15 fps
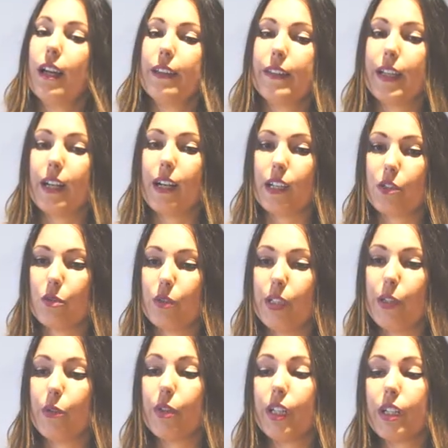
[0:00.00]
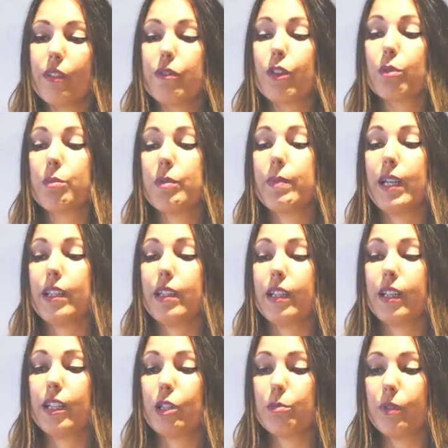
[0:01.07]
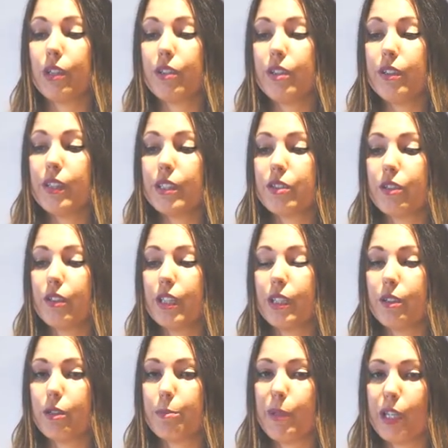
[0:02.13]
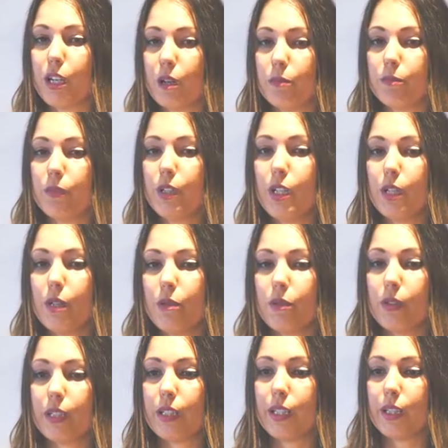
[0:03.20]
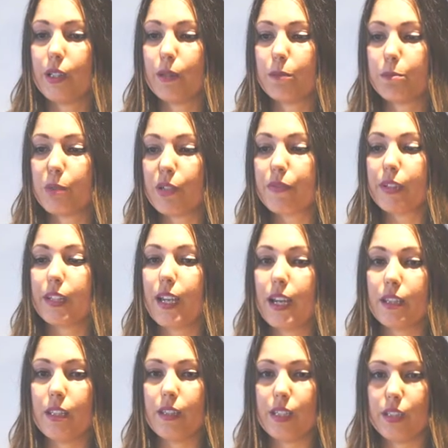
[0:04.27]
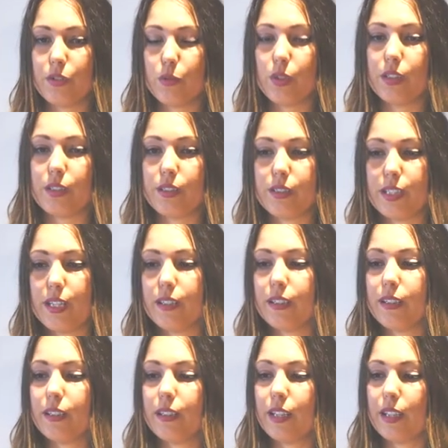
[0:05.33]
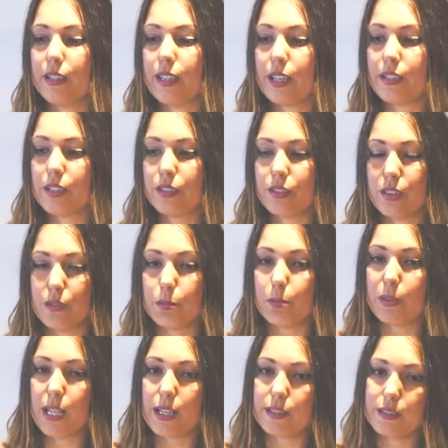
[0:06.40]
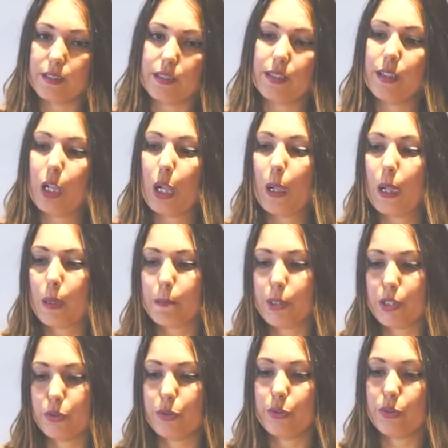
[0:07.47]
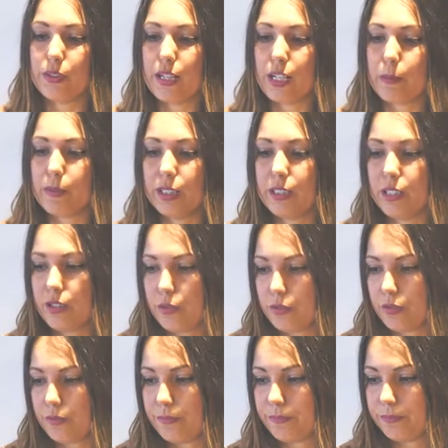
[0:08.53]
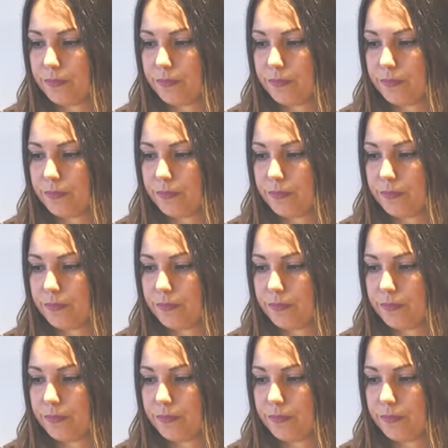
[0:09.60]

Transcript: they are actually uniquely formed by the gut bacteria, so they become uh, perfect candidates to understand the digestion of plants versus animal tissues.